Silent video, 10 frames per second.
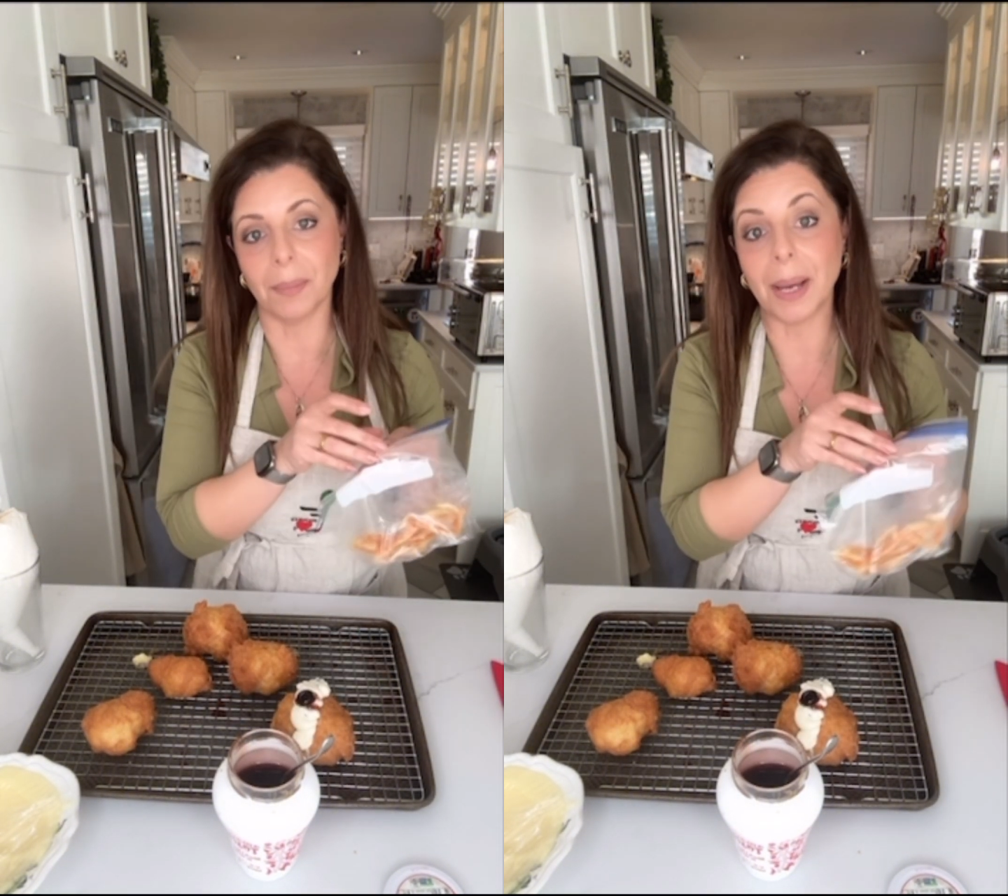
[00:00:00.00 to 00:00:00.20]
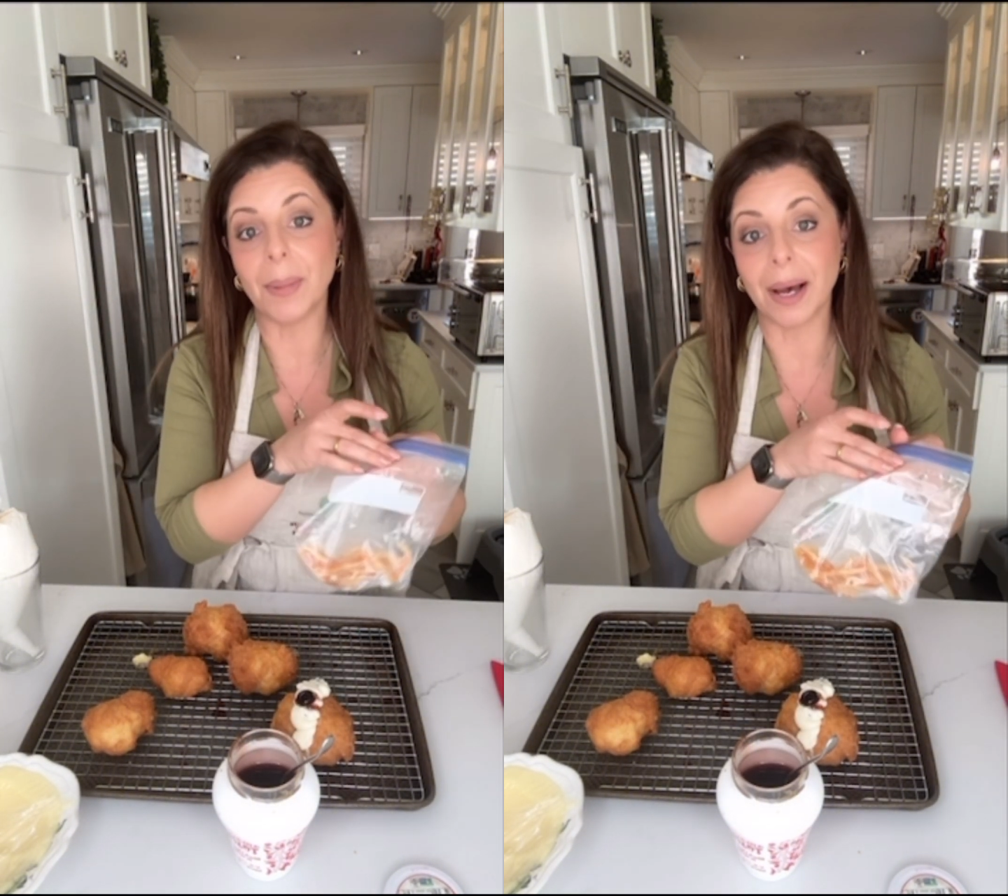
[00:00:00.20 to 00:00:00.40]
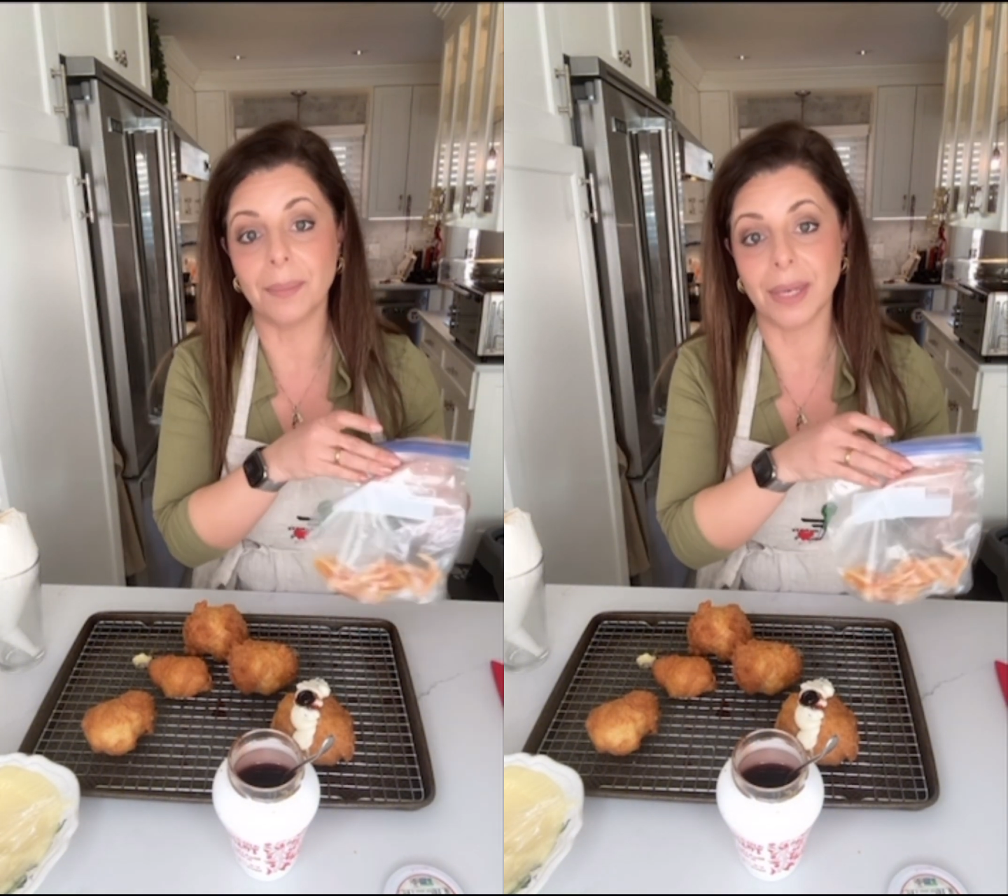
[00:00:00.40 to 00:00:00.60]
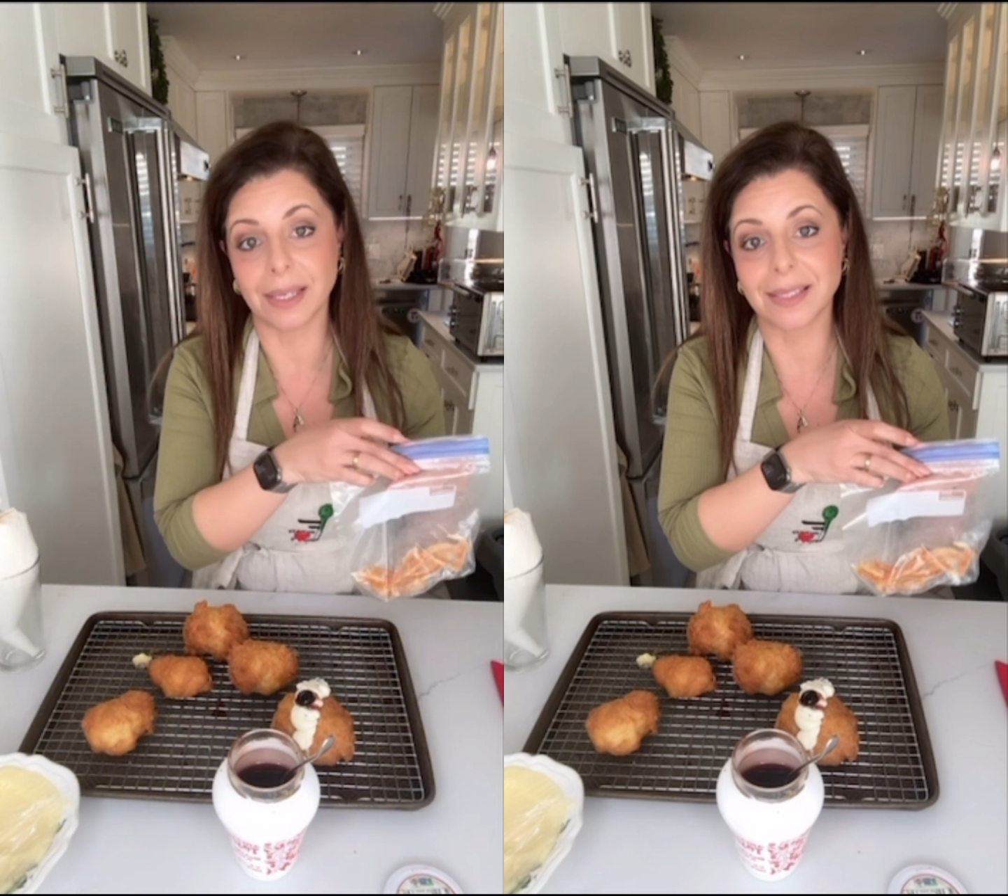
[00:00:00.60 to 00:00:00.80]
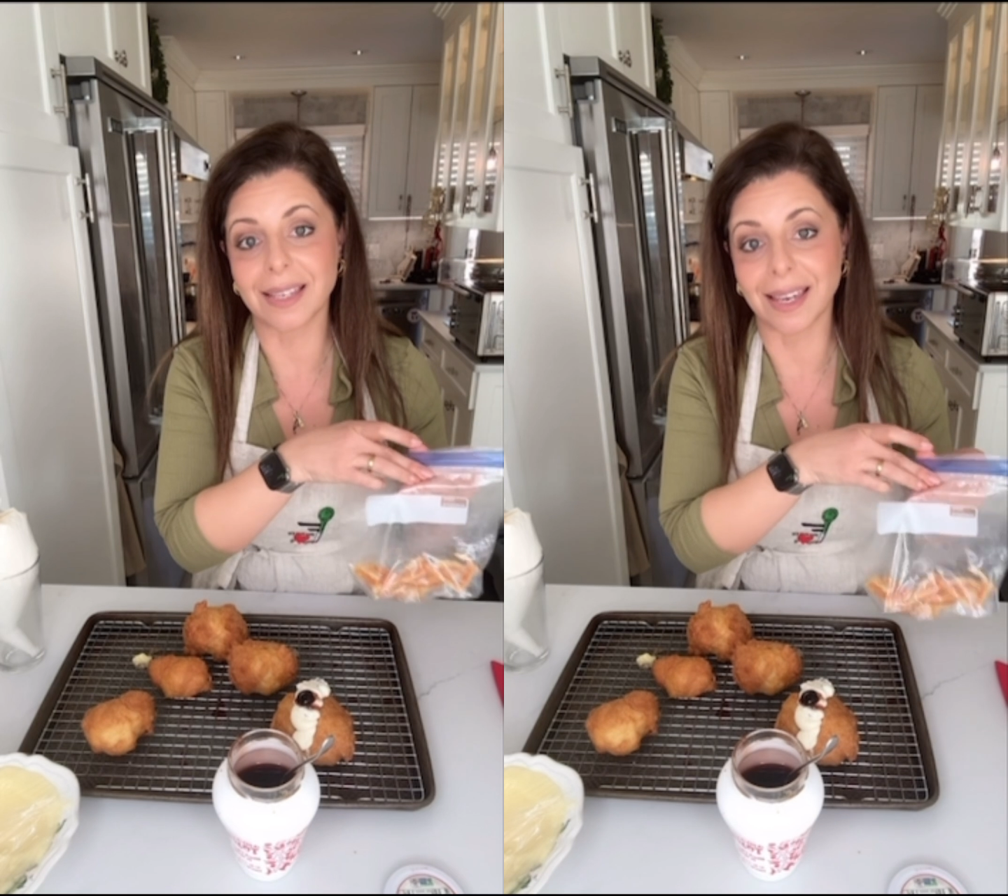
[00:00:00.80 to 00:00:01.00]
my mom
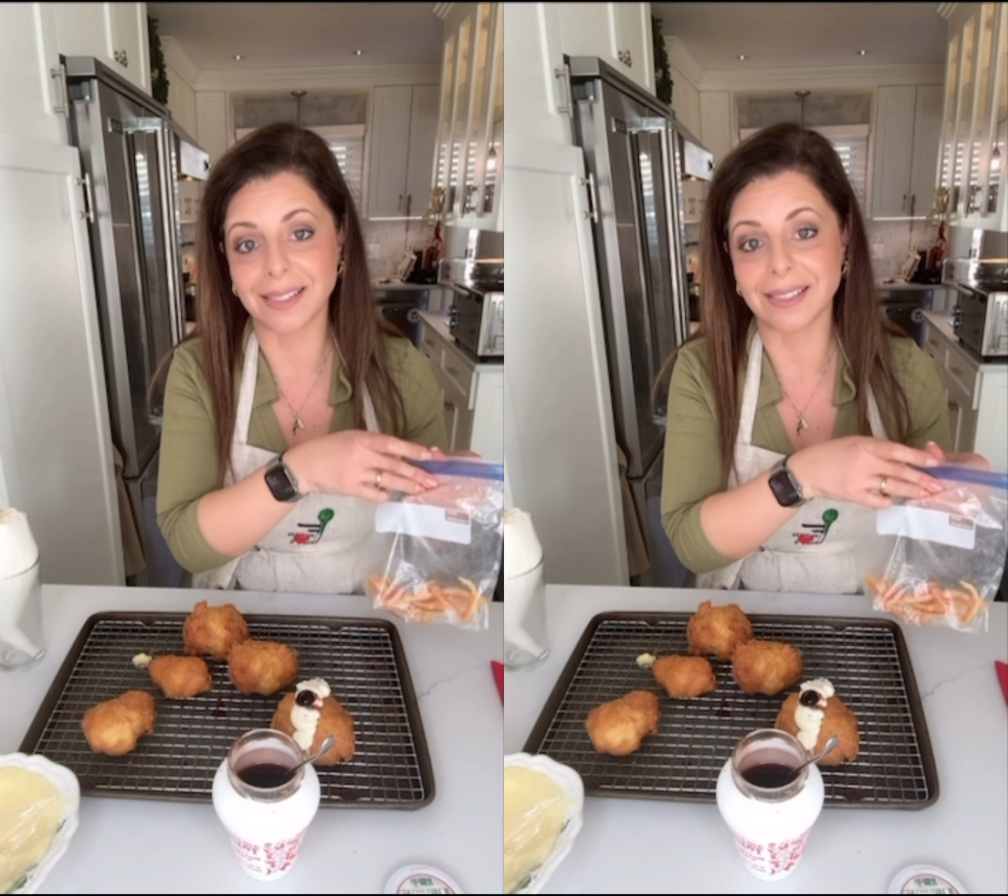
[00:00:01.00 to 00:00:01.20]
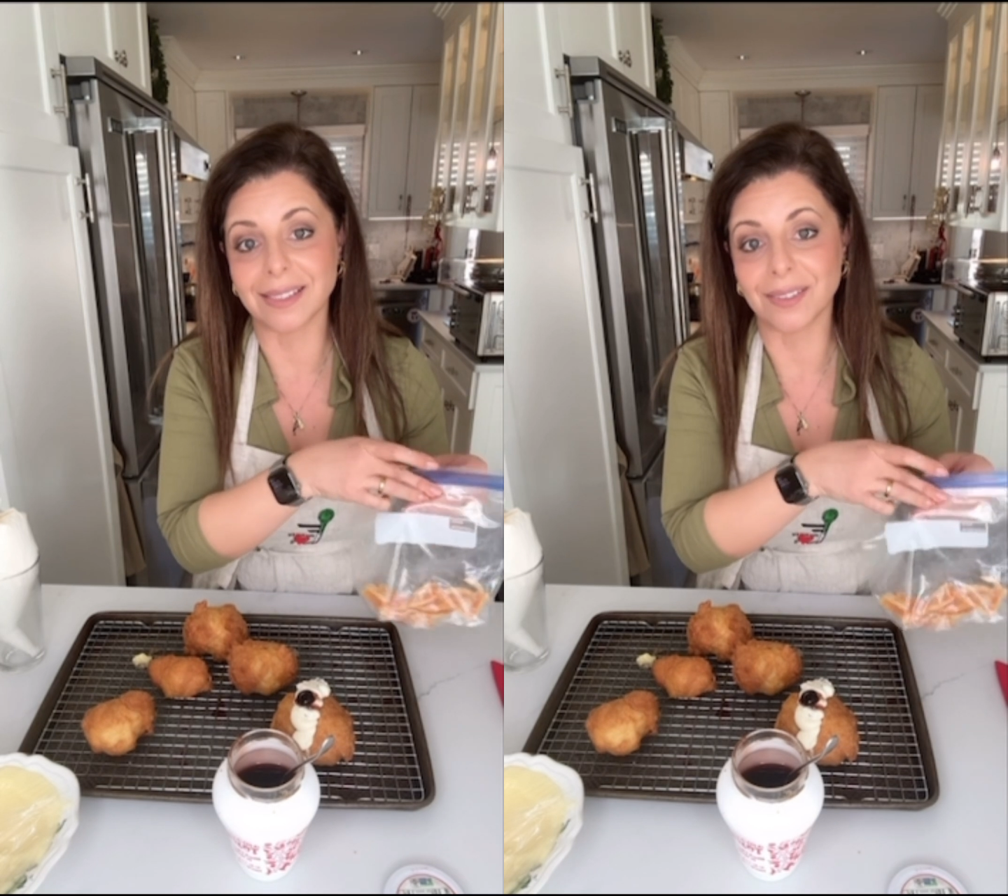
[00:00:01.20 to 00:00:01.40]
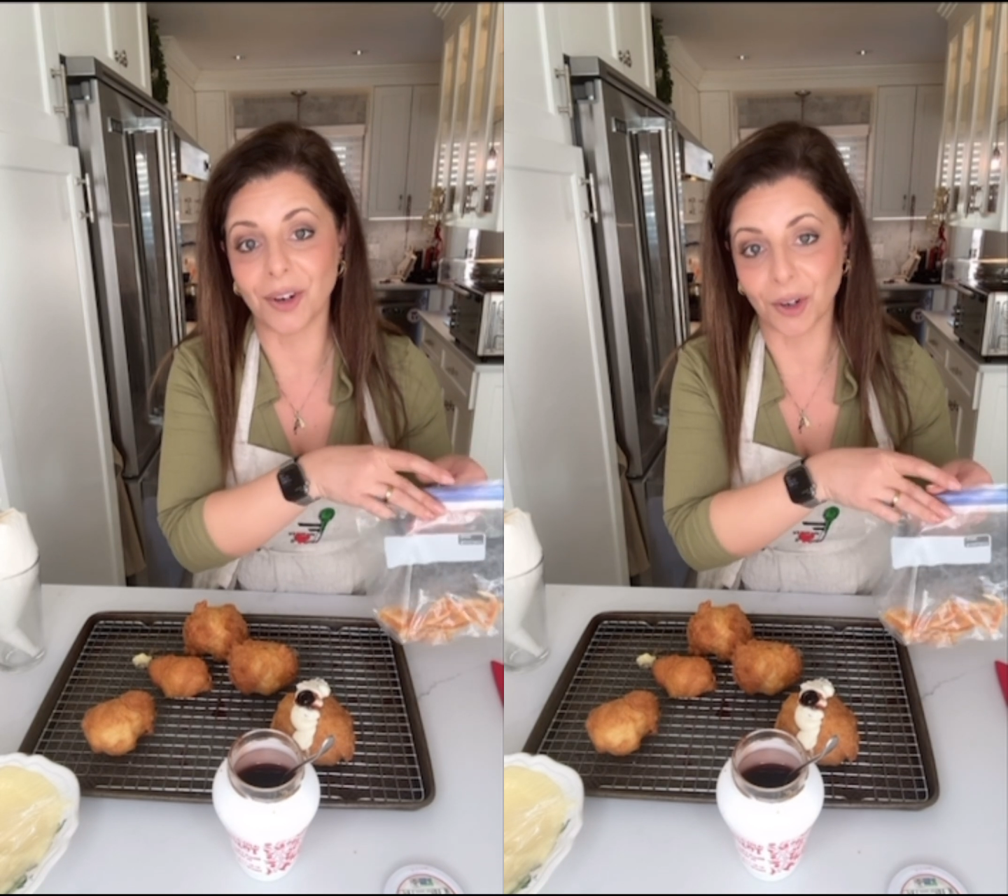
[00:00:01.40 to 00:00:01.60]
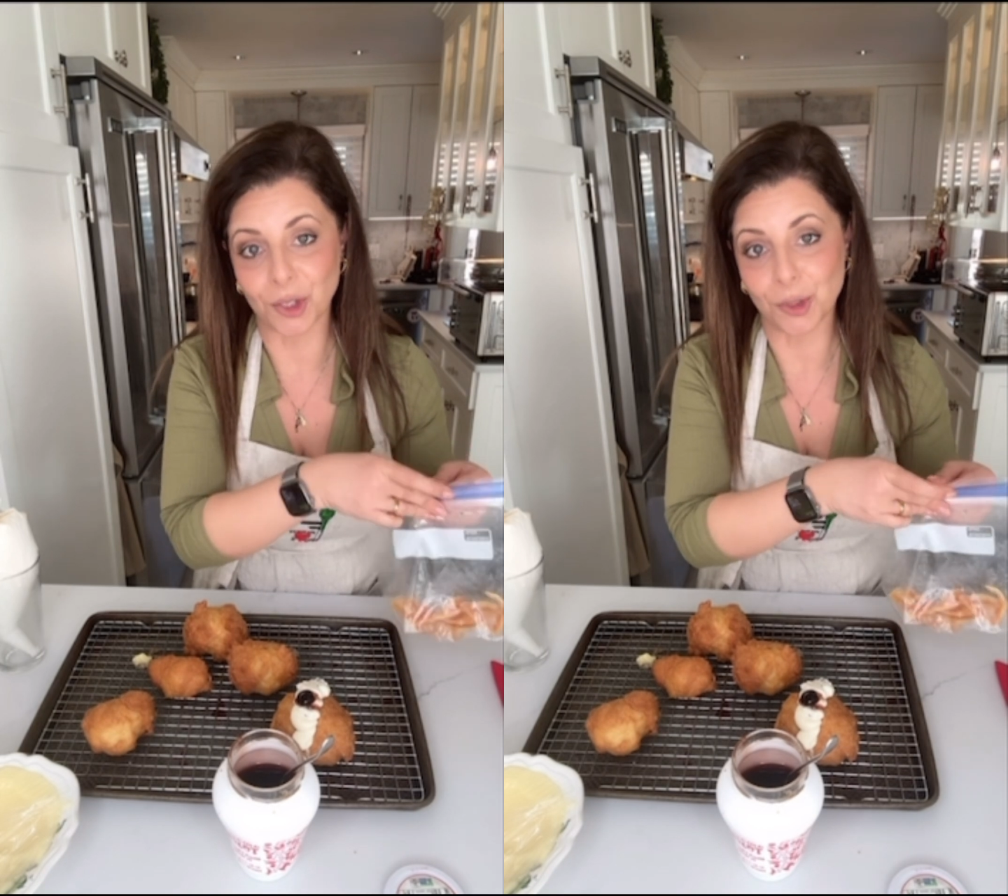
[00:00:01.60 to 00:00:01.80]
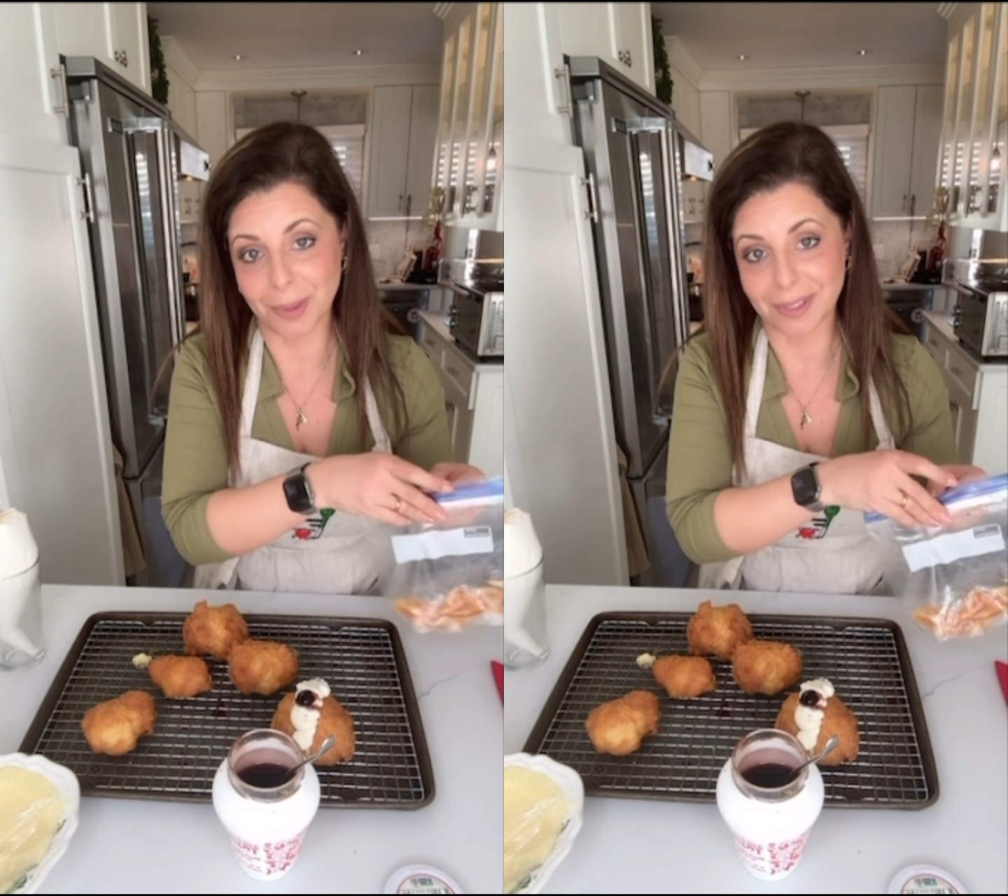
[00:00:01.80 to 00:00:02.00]
makes candied
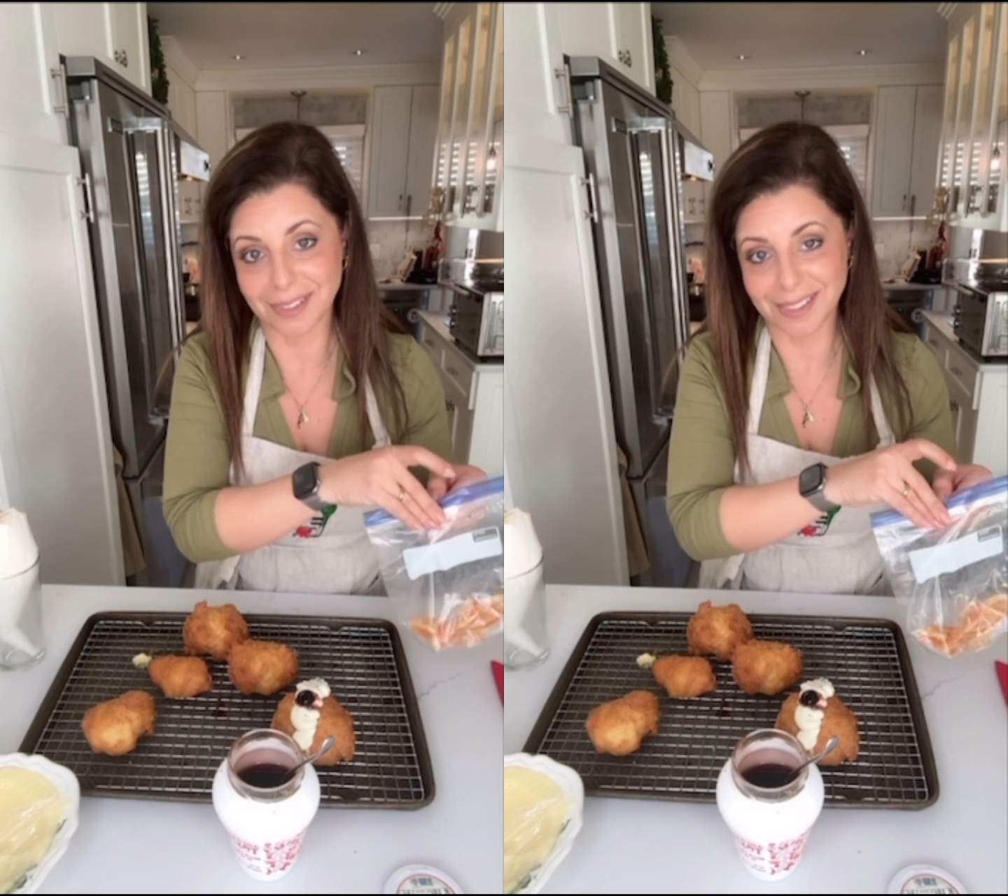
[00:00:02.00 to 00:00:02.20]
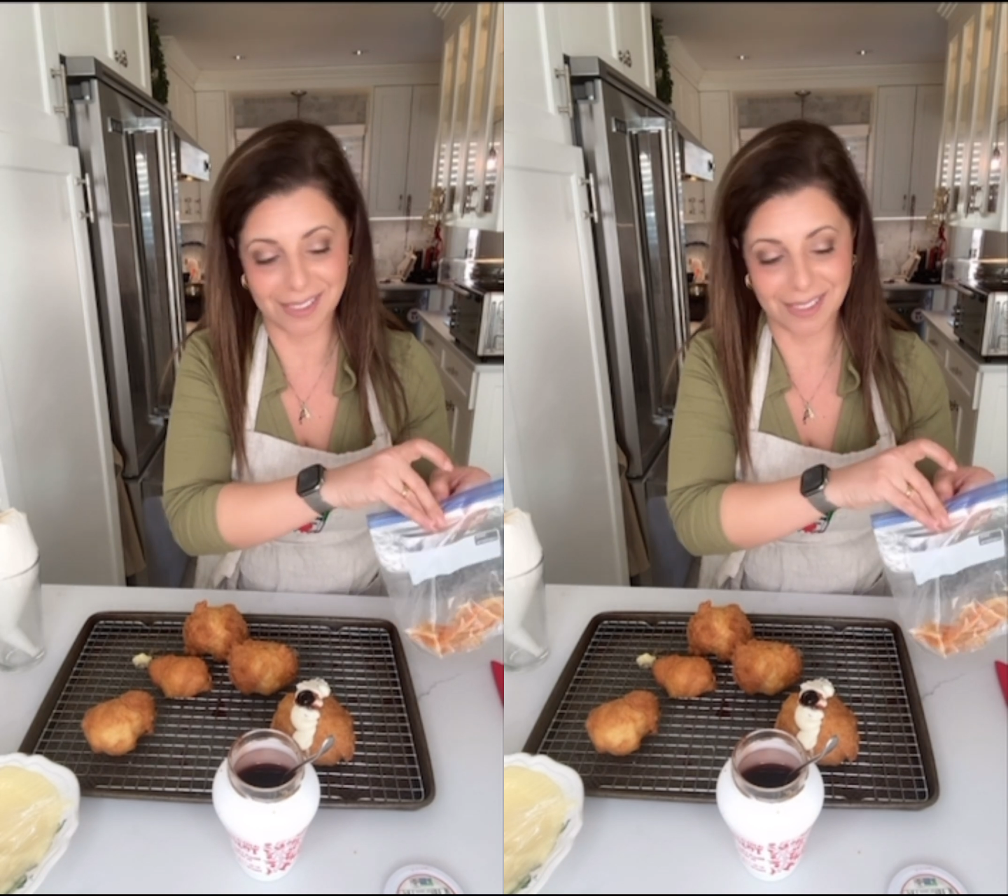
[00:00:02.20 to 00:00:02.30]
orange peels,